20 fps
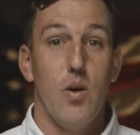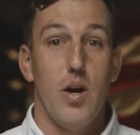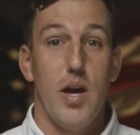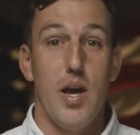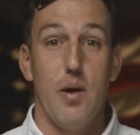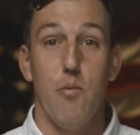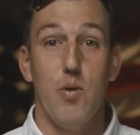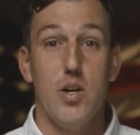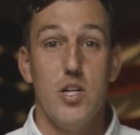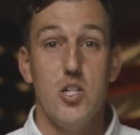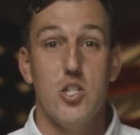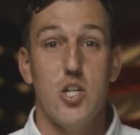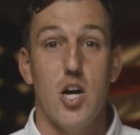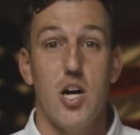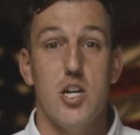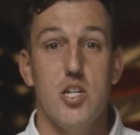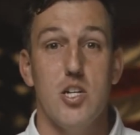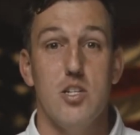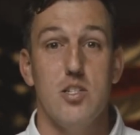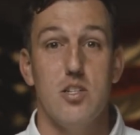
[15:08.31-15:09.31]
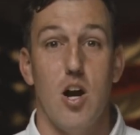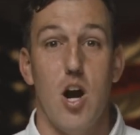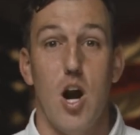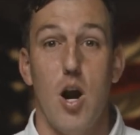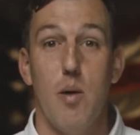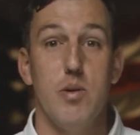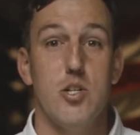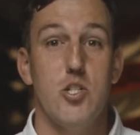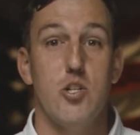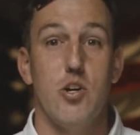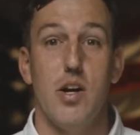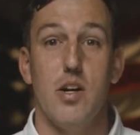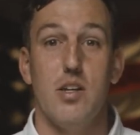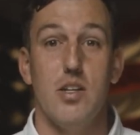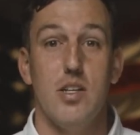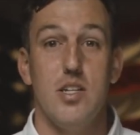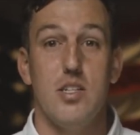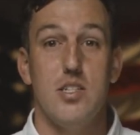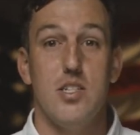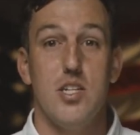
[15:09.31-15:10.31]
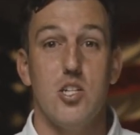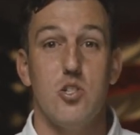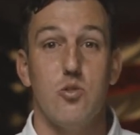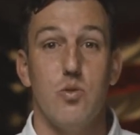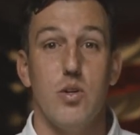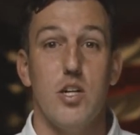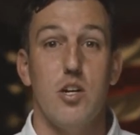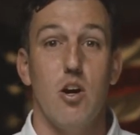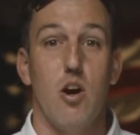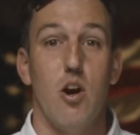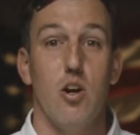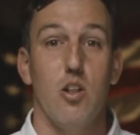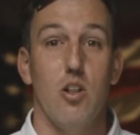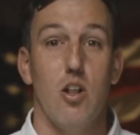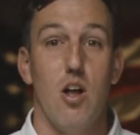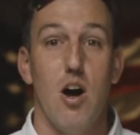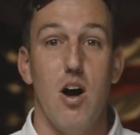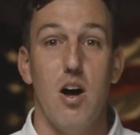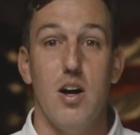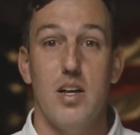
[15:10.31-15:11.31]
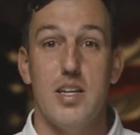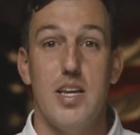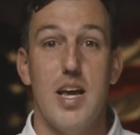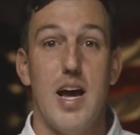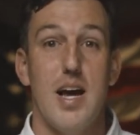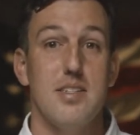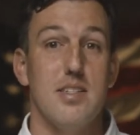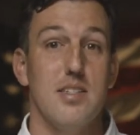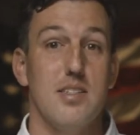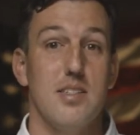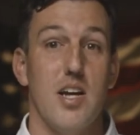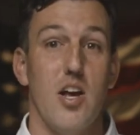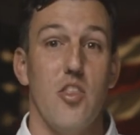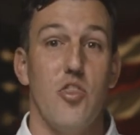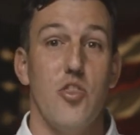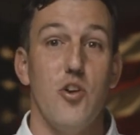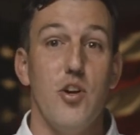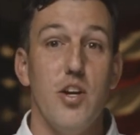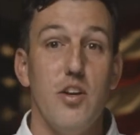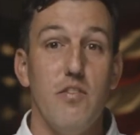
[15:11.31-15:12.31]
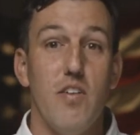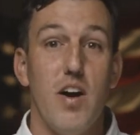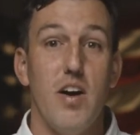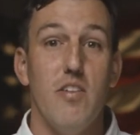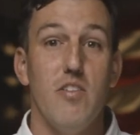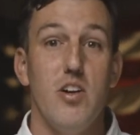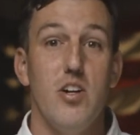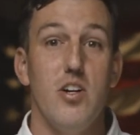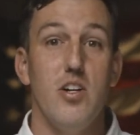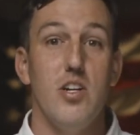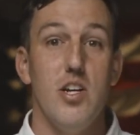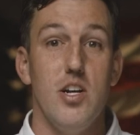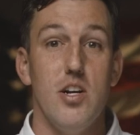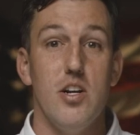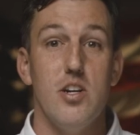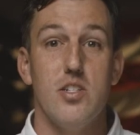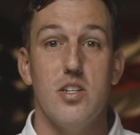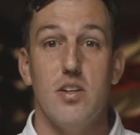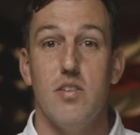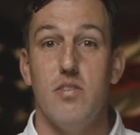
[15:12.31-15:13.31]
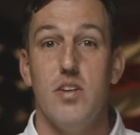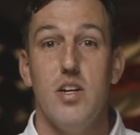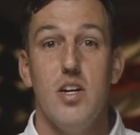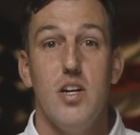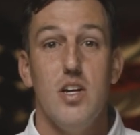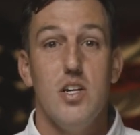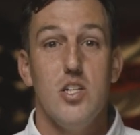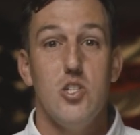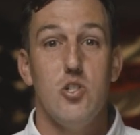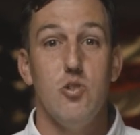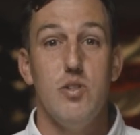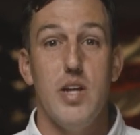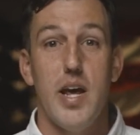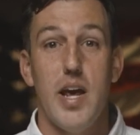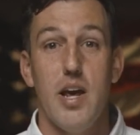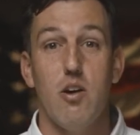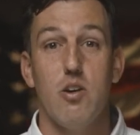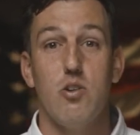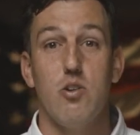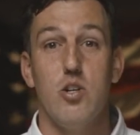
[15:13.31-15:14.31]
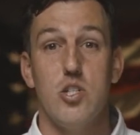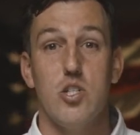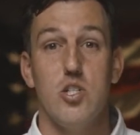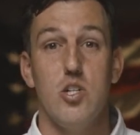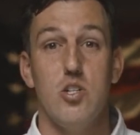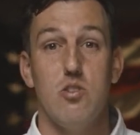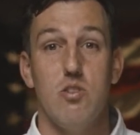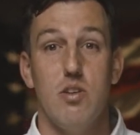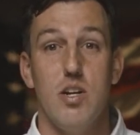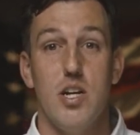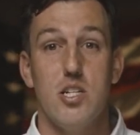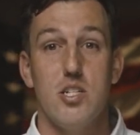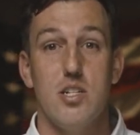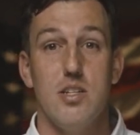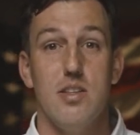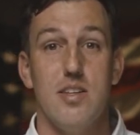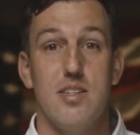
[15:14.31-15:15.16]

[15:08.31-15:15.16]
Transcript: And when judges arbitrarily disregard law and cast aside 3,500 years of Judeo Christian tradition,